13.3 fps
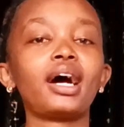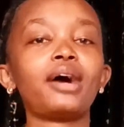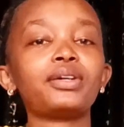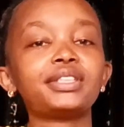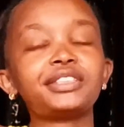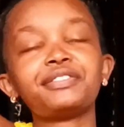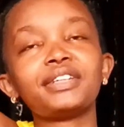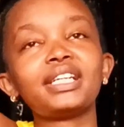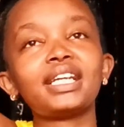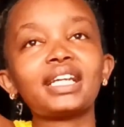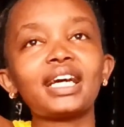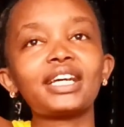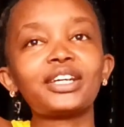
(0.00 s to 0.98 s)
I was
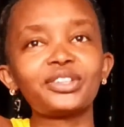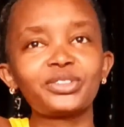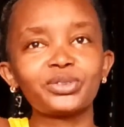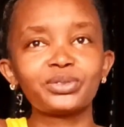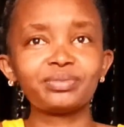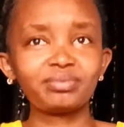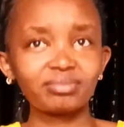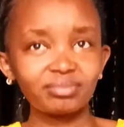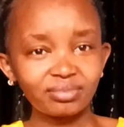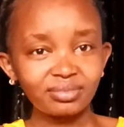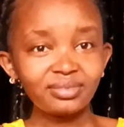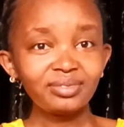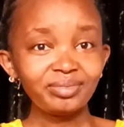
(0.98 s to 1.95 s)
feeling like, you know,
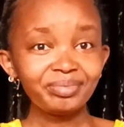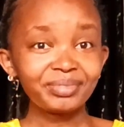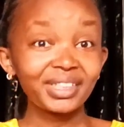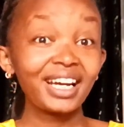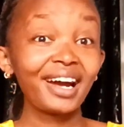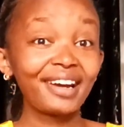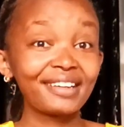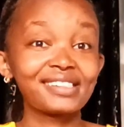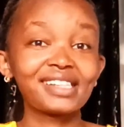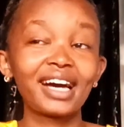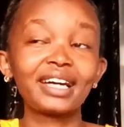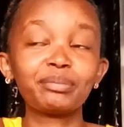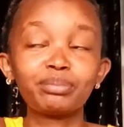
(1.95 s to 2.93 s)

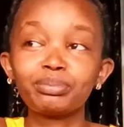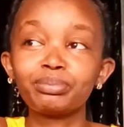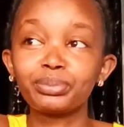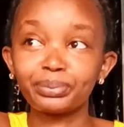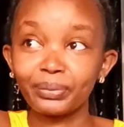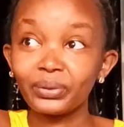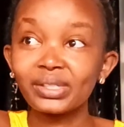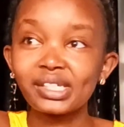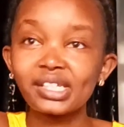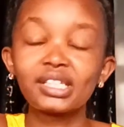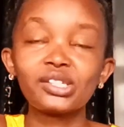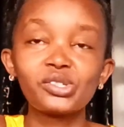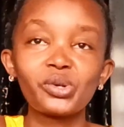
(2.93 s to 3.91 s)
guys, I put
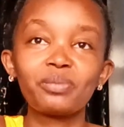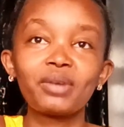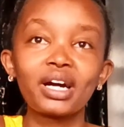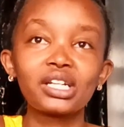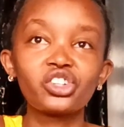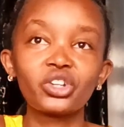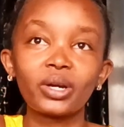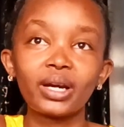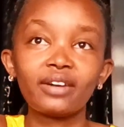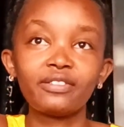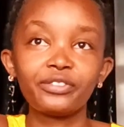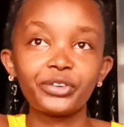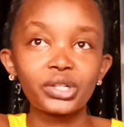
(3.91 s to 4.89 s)
in so much
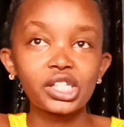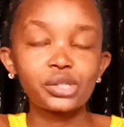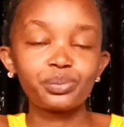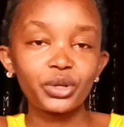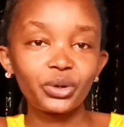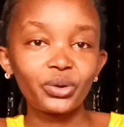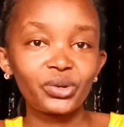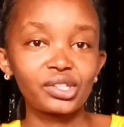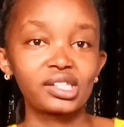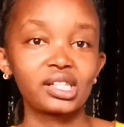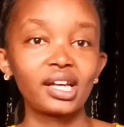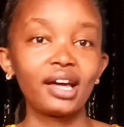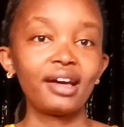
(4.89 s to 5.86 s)
effort
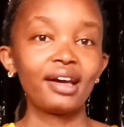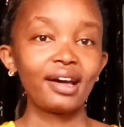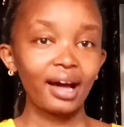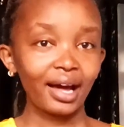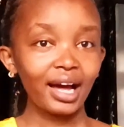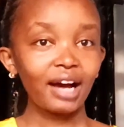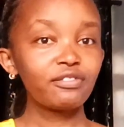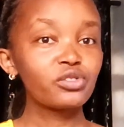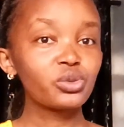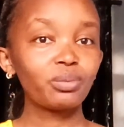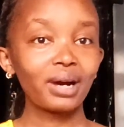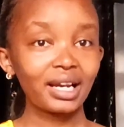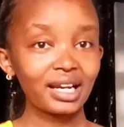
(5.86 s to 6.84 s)
because I have
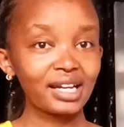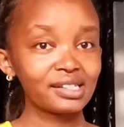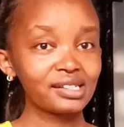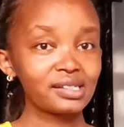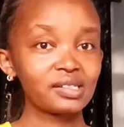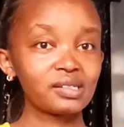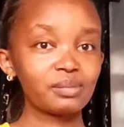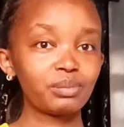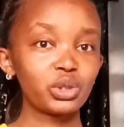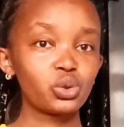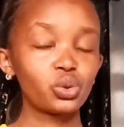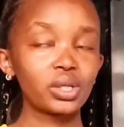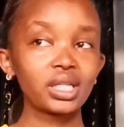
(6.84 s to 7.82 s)
to balance
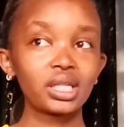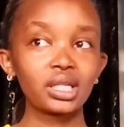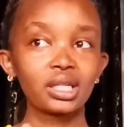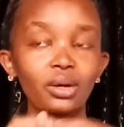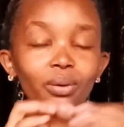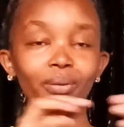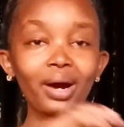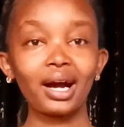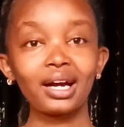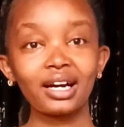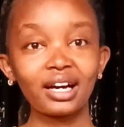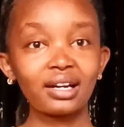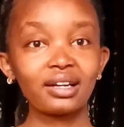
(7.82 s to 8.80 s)
between
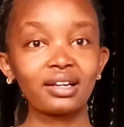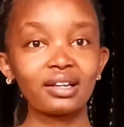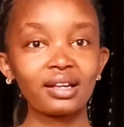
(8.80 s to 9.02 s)
work,